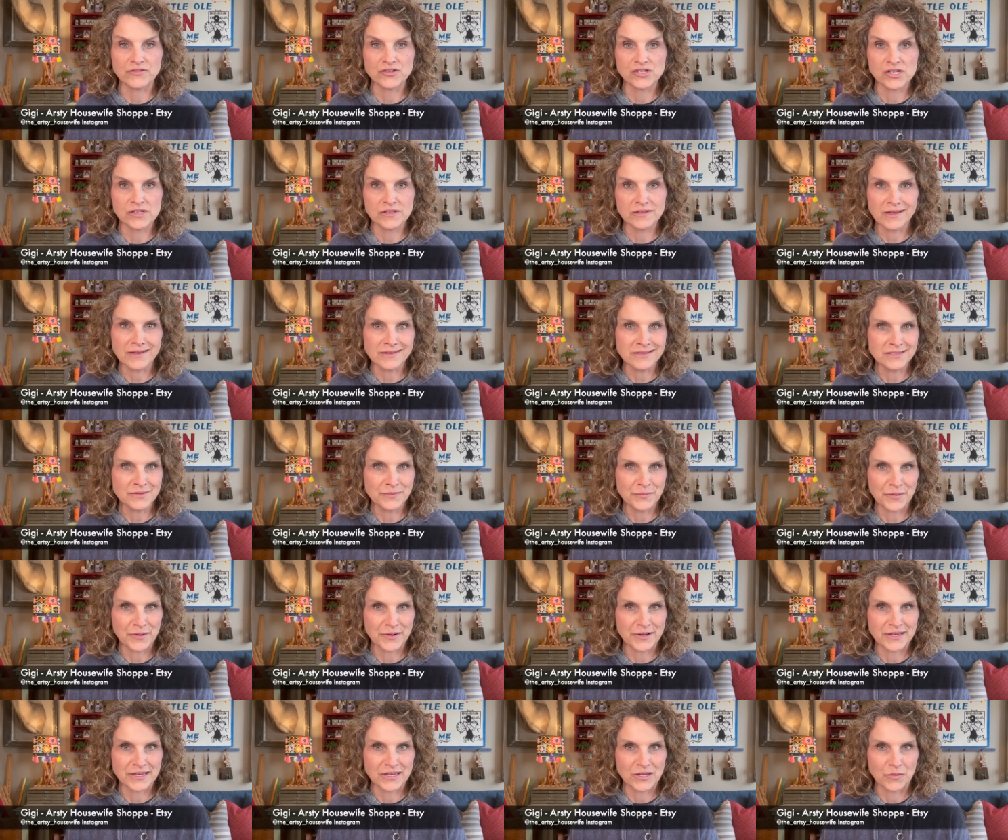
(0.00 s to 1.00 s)
She's got some
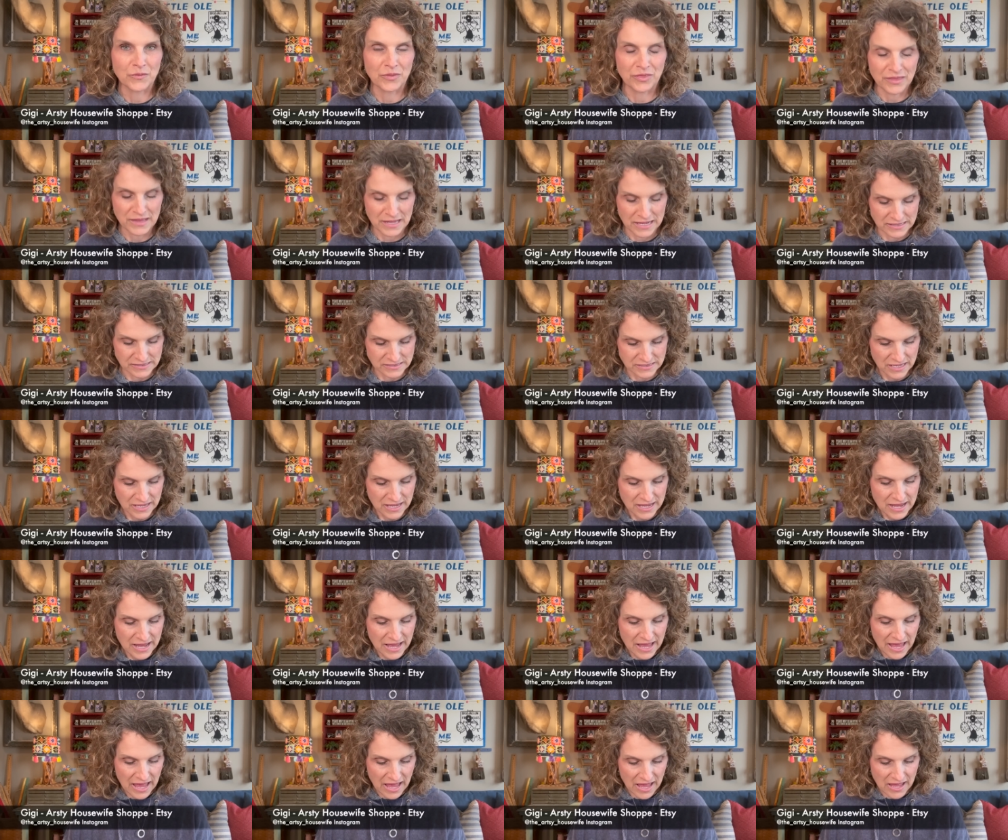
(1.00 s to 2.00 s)
pretty cute things.
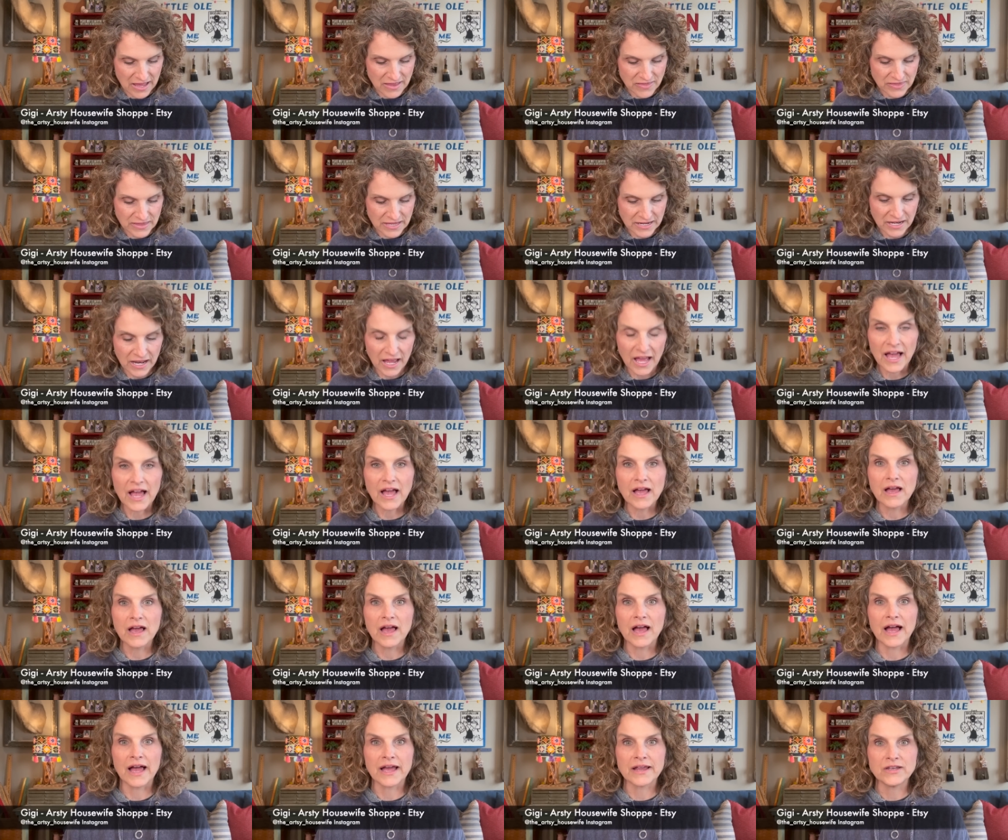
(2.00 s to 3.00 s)
And then
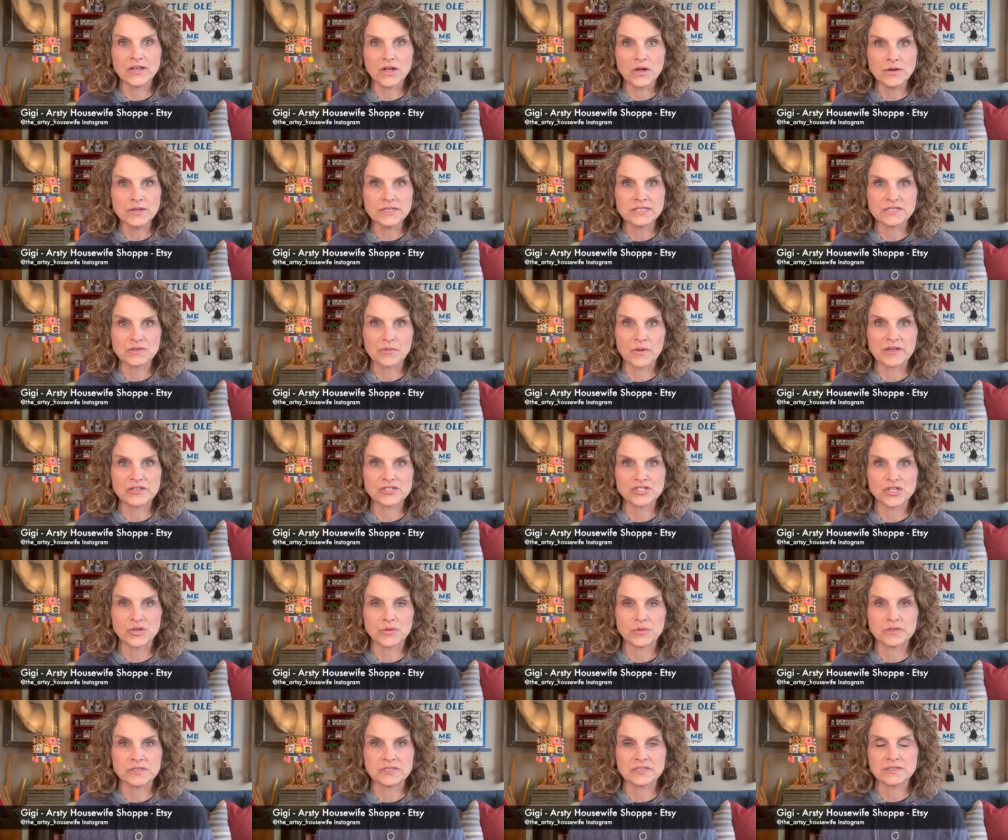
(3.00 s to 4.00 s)
I noticed while
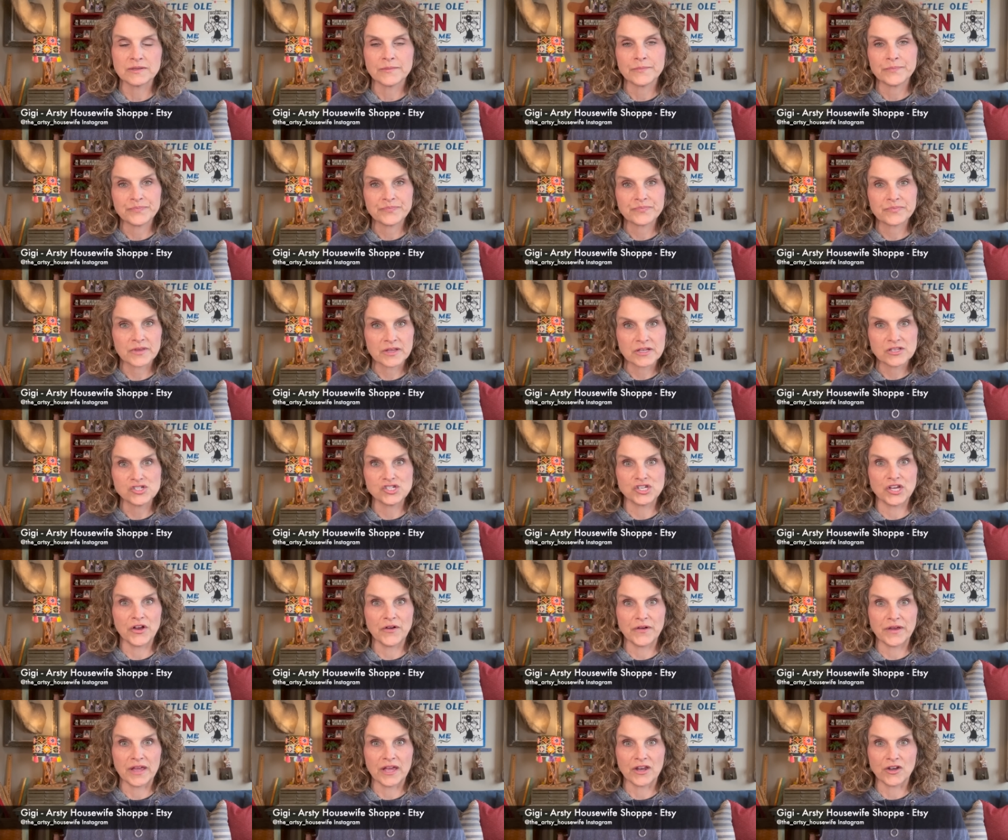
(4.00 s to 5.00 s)
she was
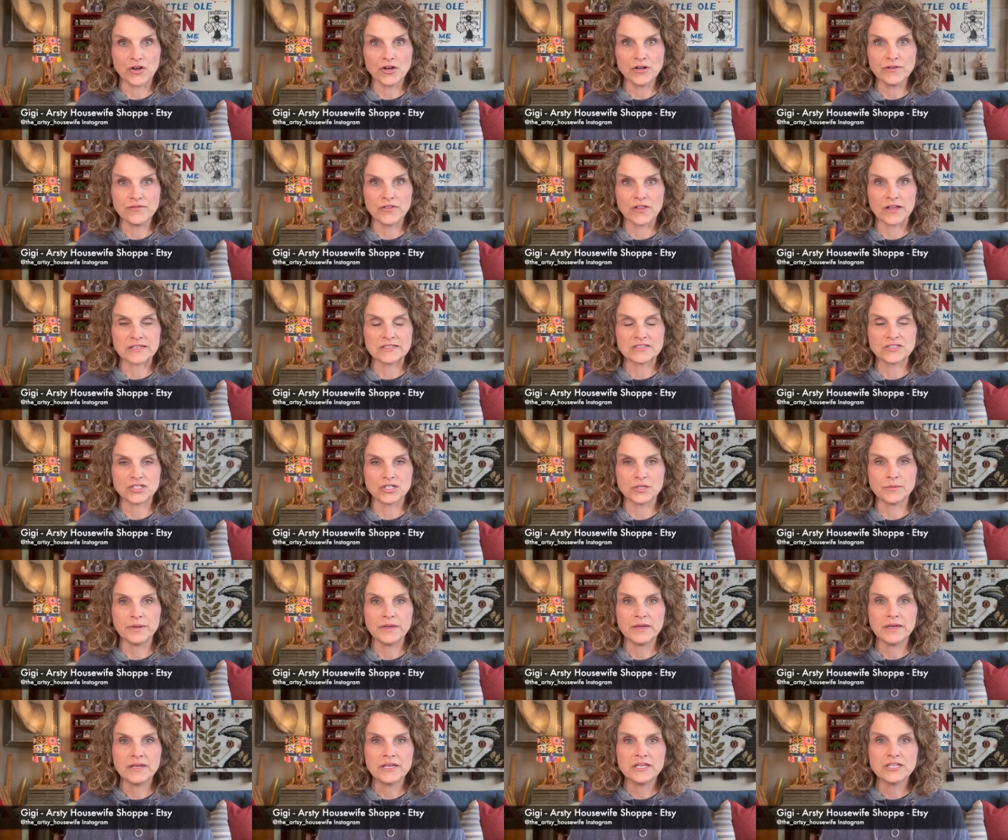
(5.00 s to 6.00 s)
sharing on her
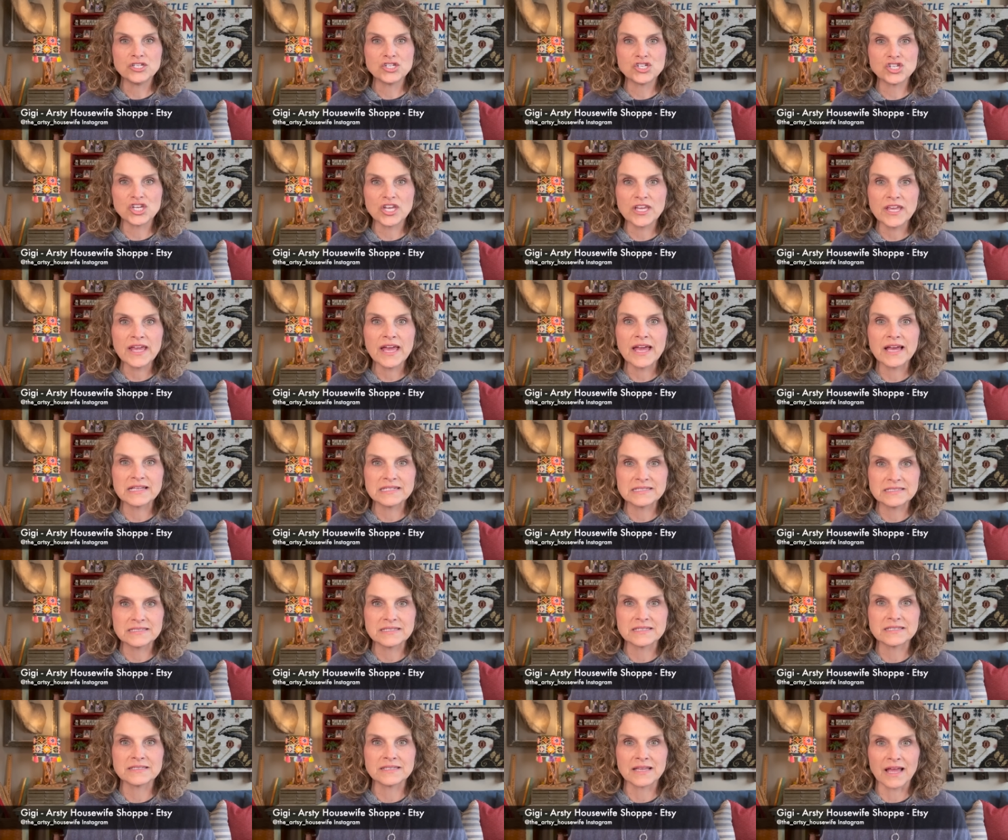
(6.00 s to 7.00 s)
Flosstube, she has
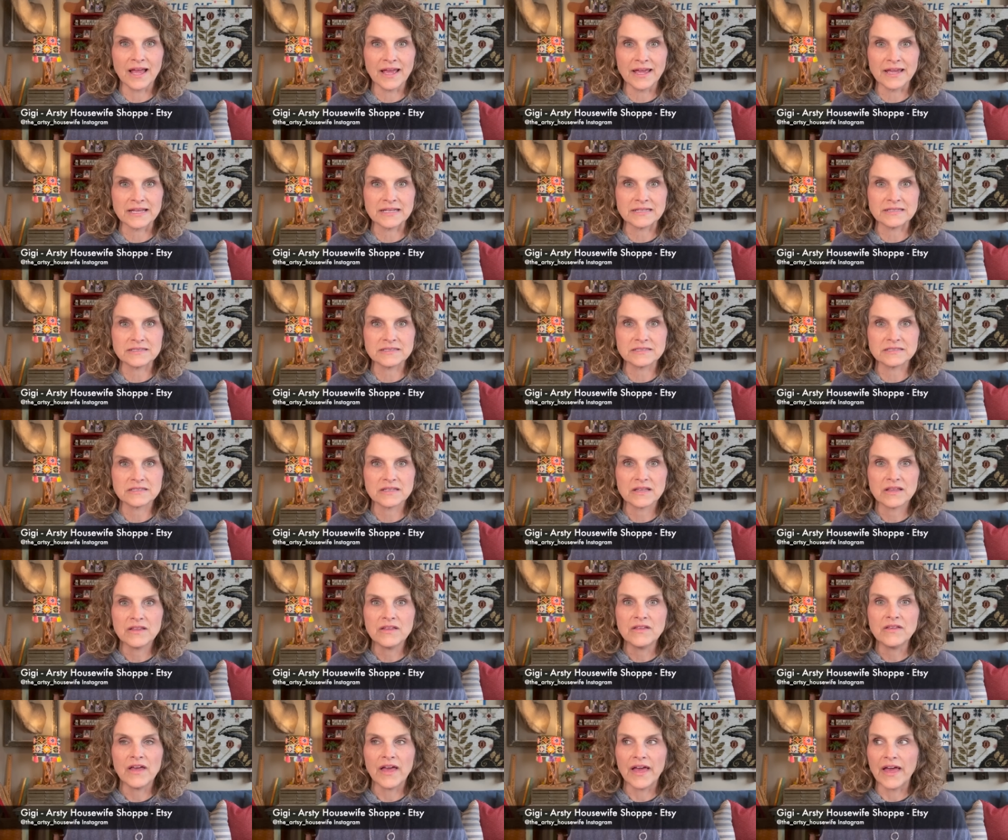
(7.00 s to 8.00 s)
designs,
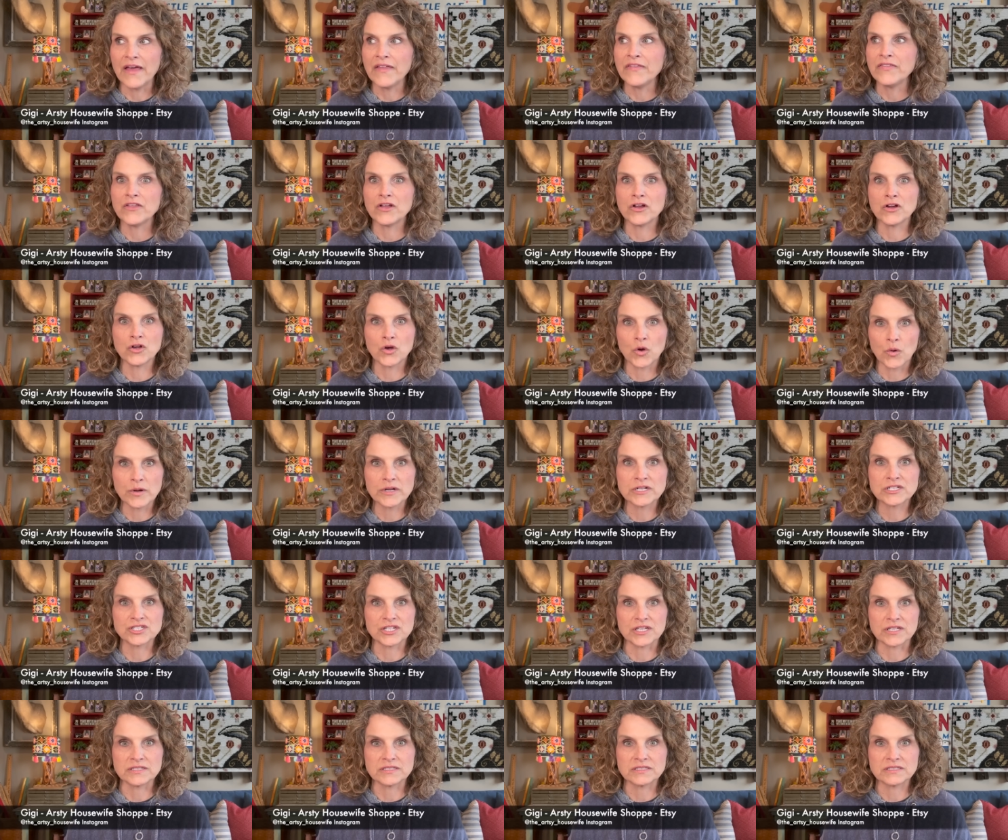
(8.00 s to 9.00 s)
and they're
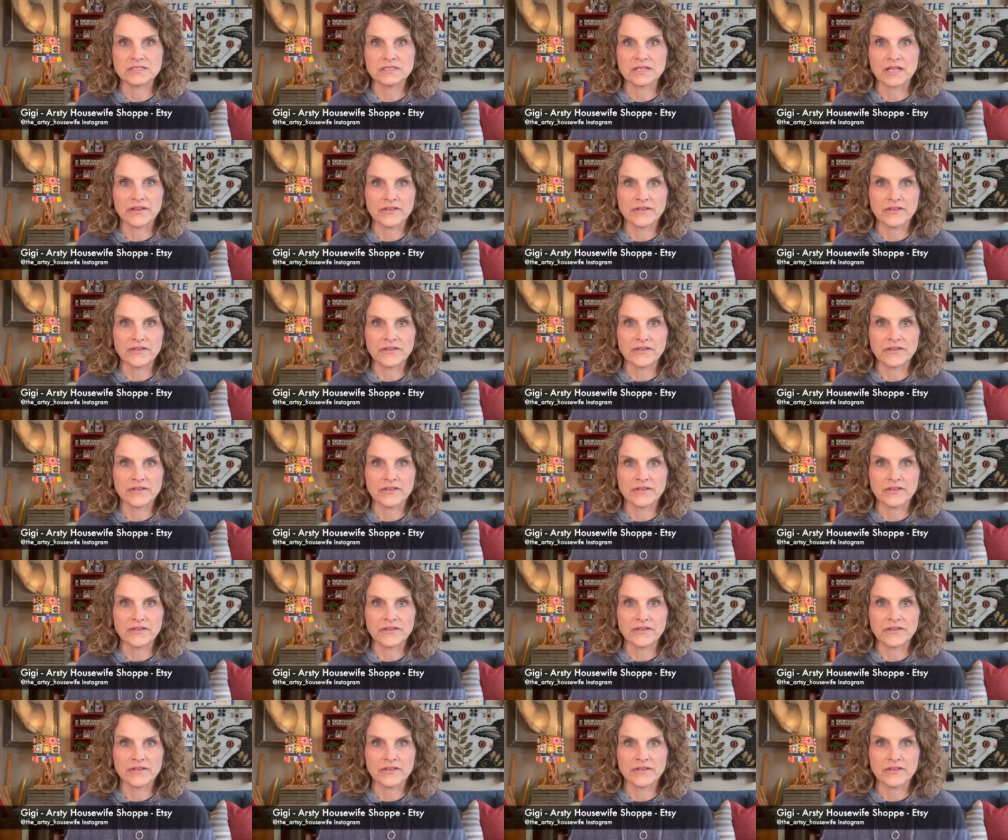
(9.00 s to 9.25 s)
gorgeous.